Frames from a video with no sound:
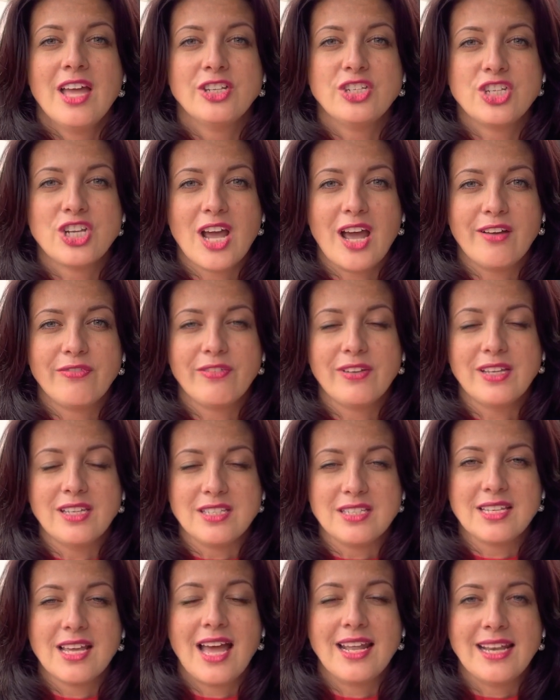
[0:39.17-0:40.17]
Geoff
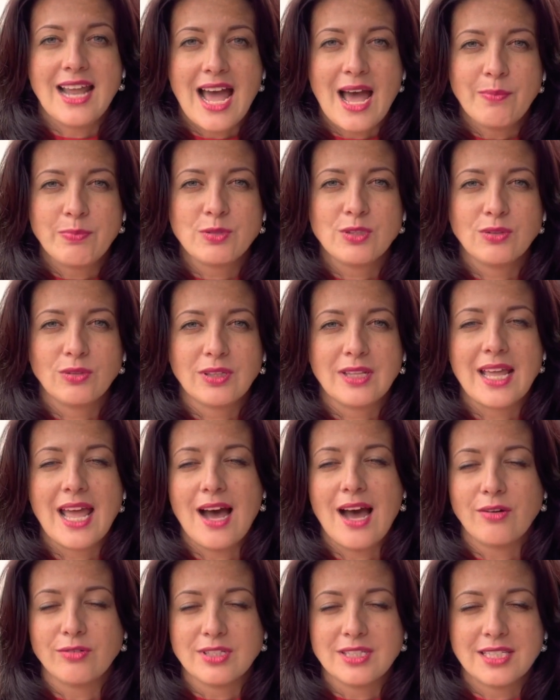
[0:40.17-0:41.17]
is an absolutely
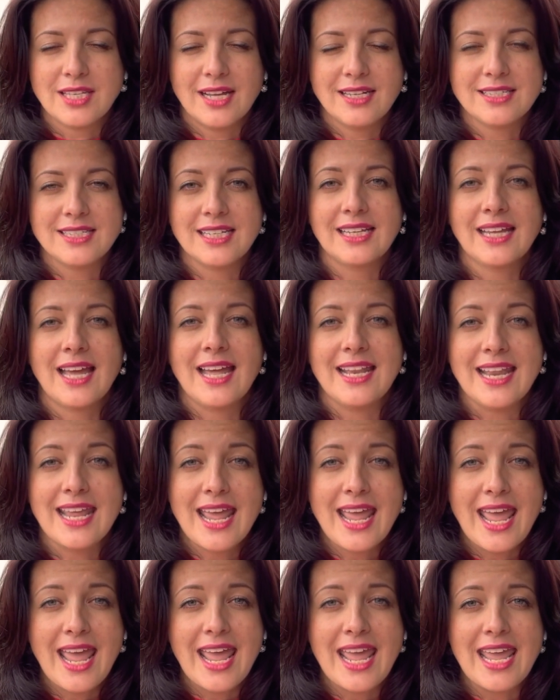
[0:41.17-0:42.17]
outstanding and
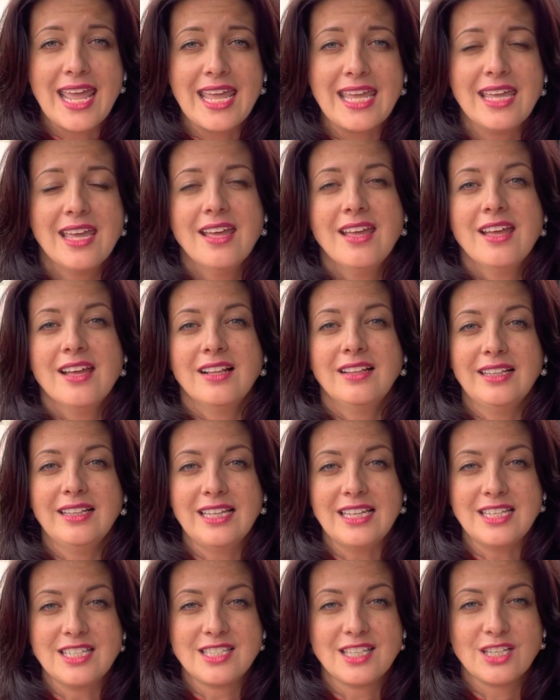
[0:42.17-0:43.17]

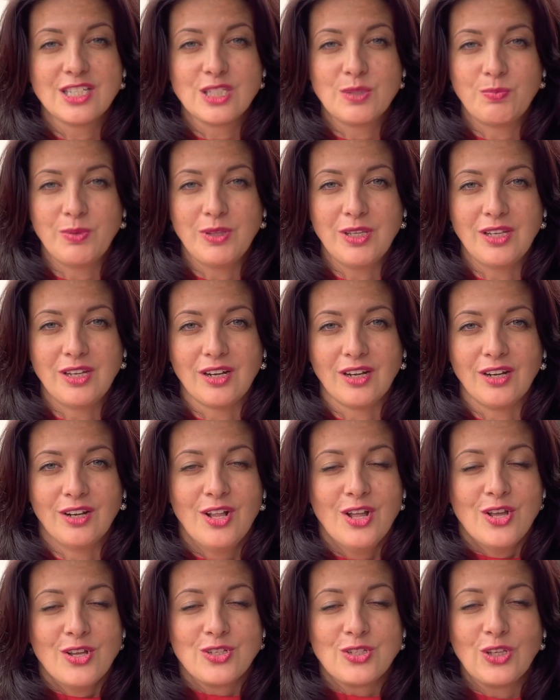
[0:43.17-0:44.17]
A-list
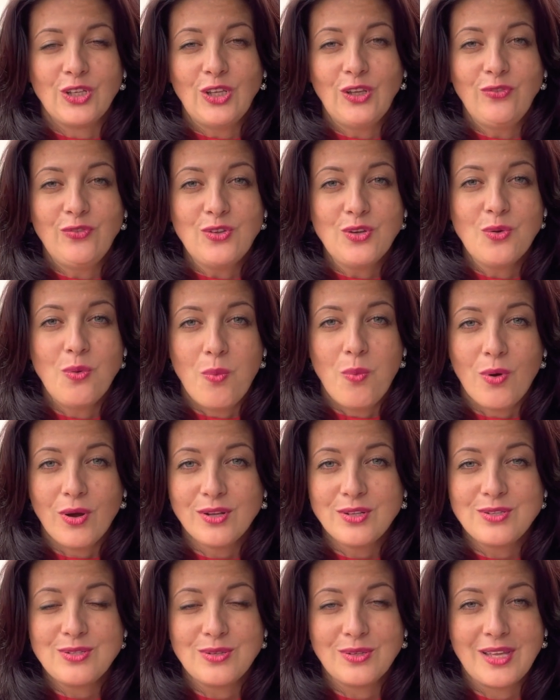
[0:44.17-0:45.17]
speaker. So if you
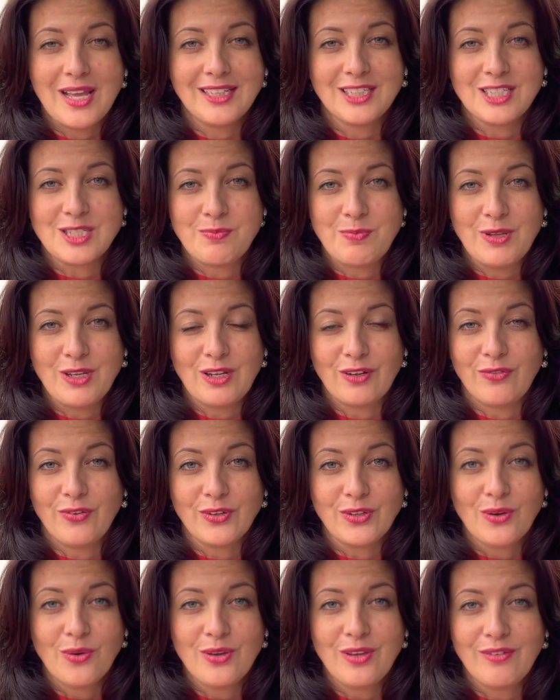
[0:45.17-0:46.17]
want to get a speaker
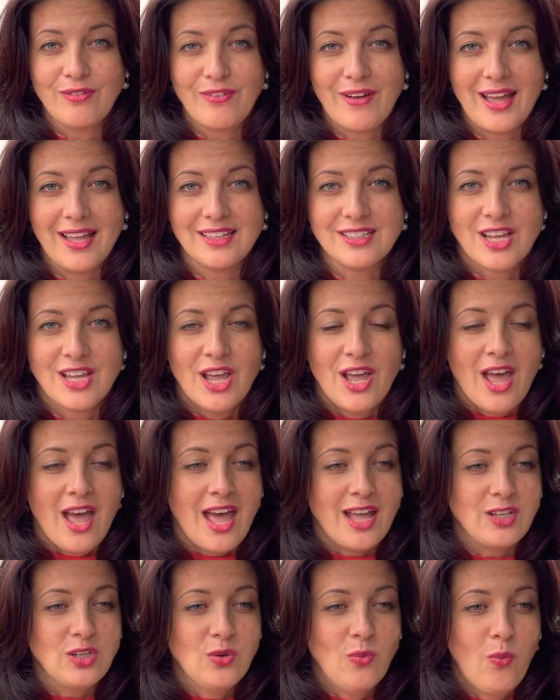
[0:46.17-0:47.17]
for your event
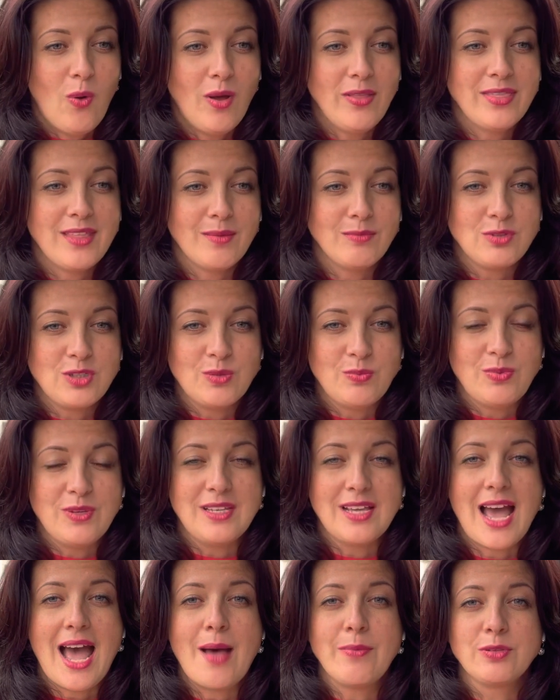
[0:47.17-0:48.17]
and you want them to
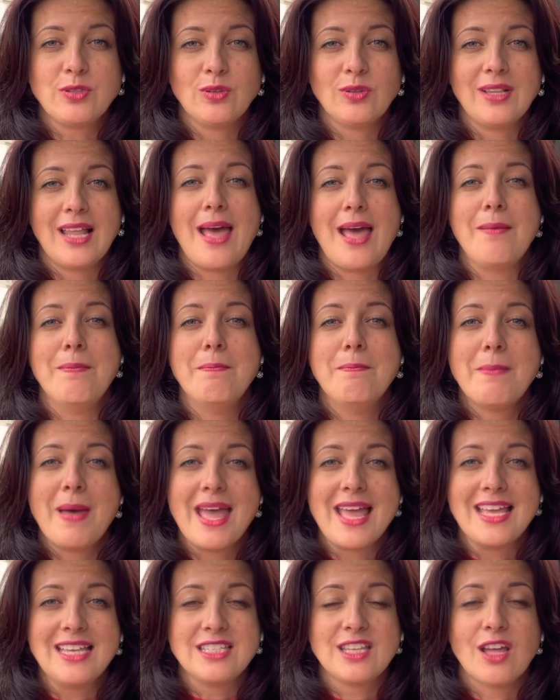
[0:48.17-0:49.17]
be absolutely
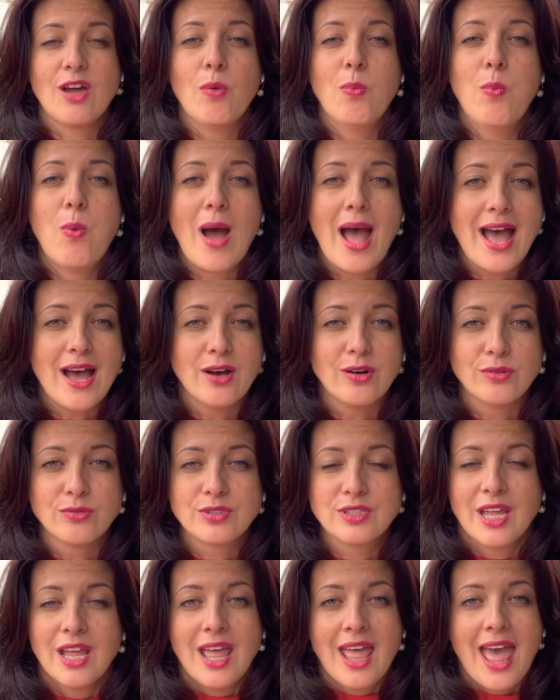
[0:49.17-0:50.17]
amazed,
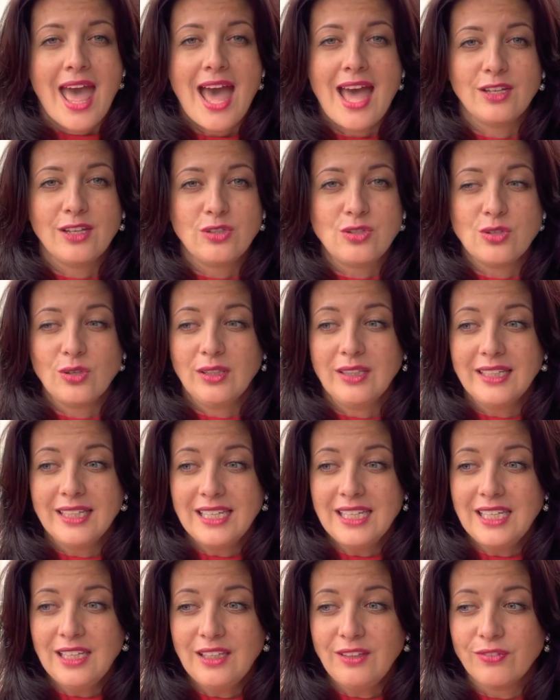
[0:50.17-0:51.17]
wowed, and to
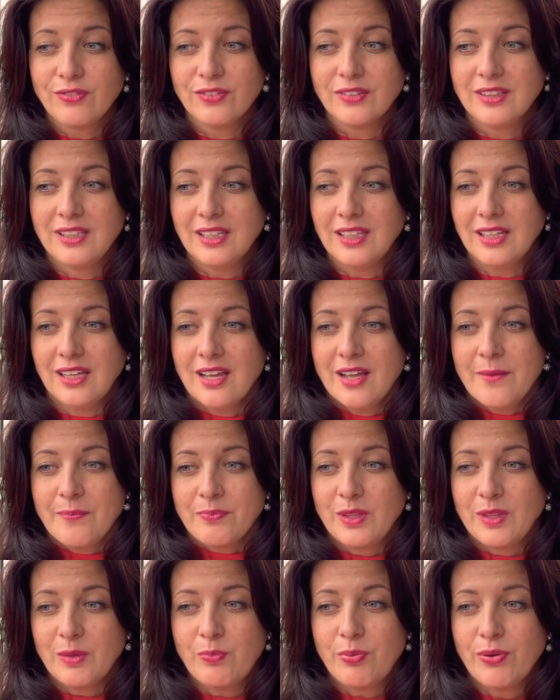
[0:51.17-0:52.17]
leave the
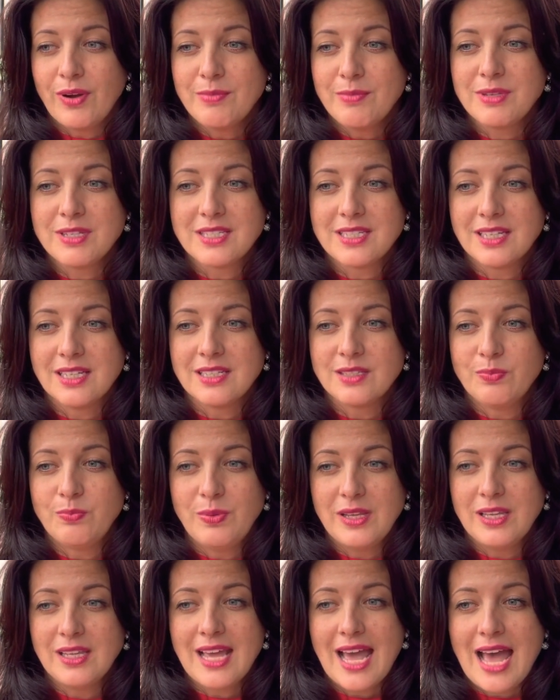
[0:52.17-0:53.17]
premises
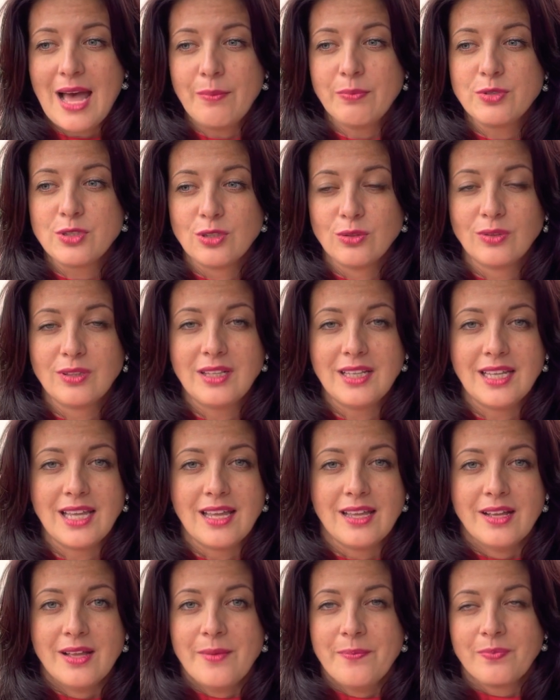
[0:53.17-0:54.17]
being
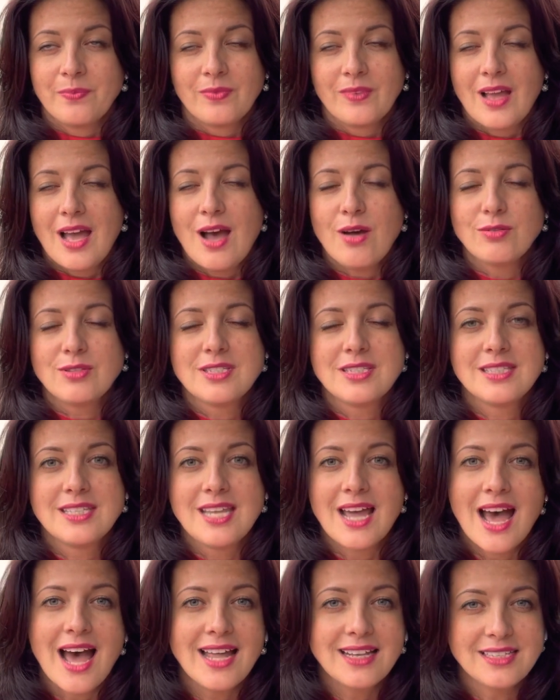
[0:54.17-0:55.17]
absolutely
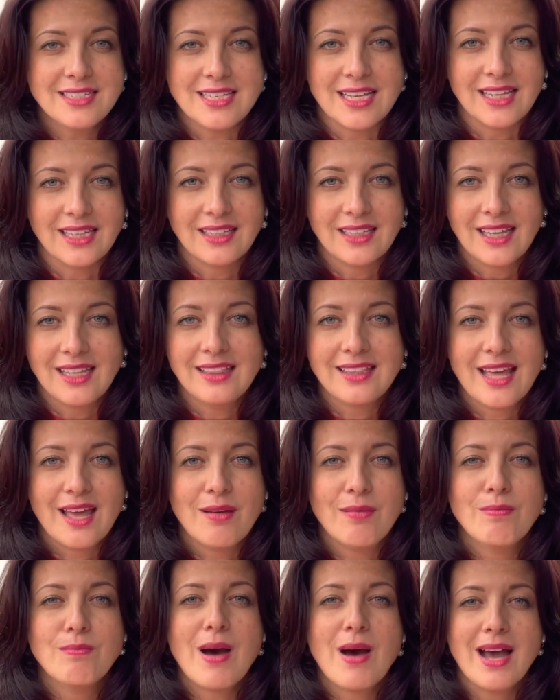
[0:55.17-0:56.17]
outstanding in
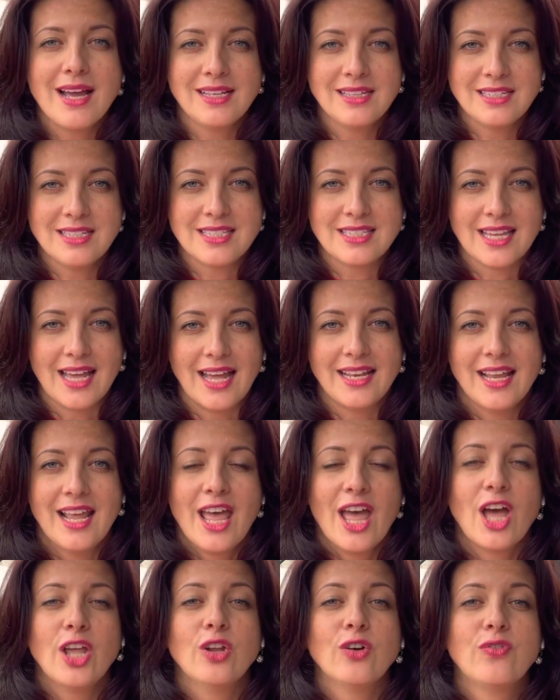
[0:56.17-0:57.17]
their mindset,
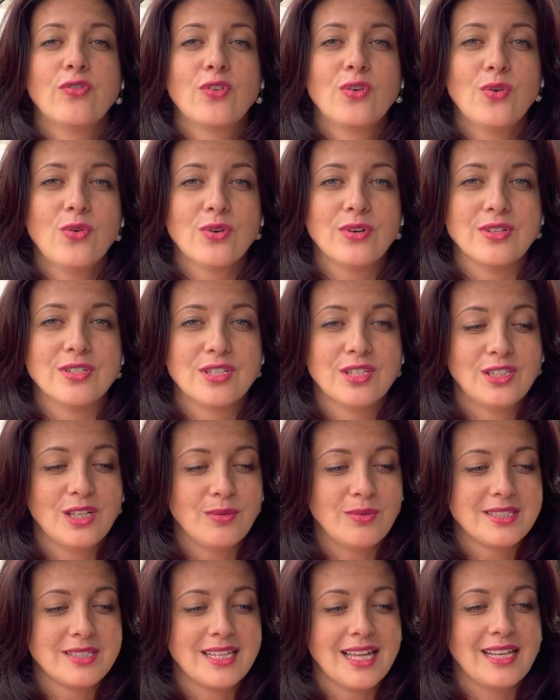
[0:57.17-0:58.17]
and of course
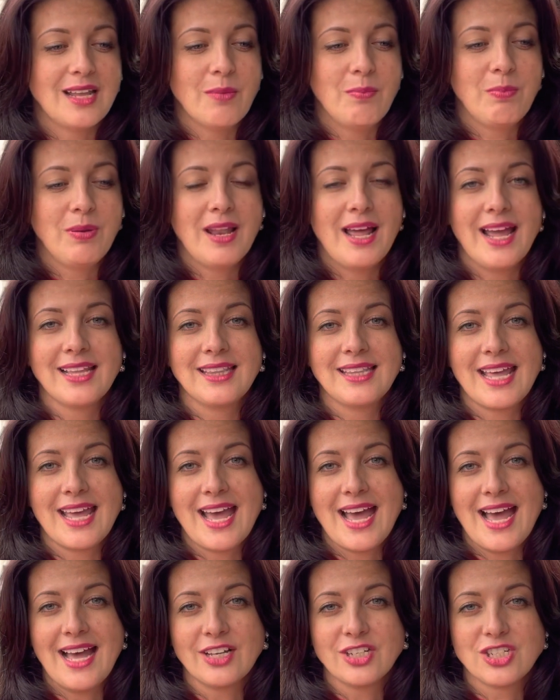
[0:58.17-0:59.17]
they will start applying
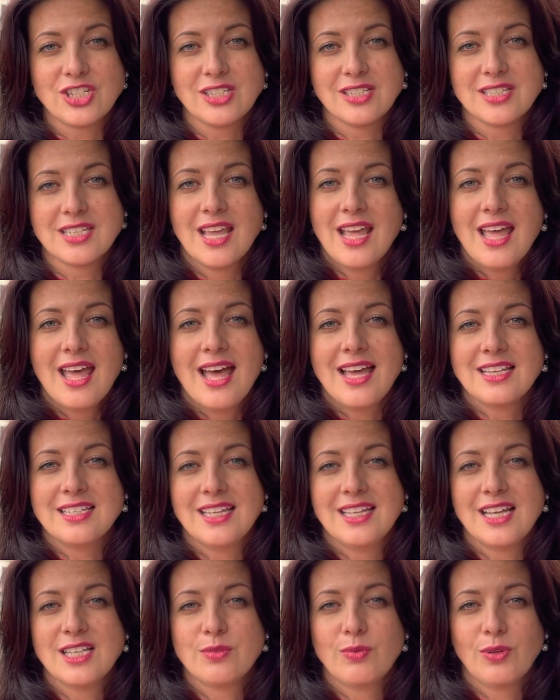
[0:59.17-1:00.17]
their actions
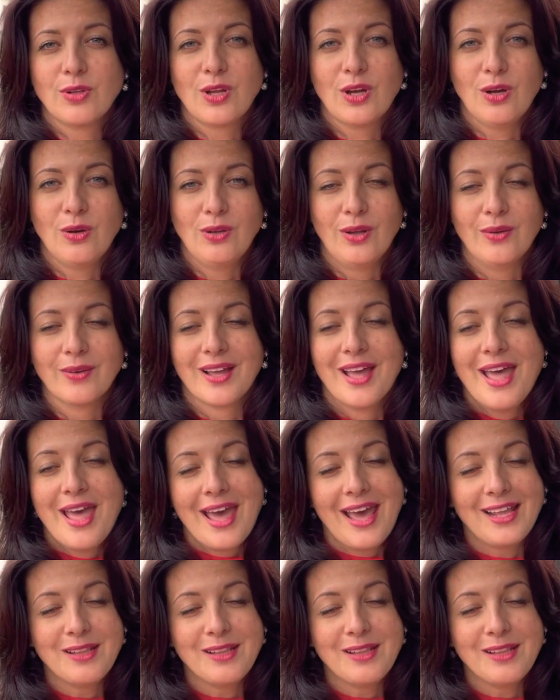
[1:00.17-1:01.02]
as days will go along.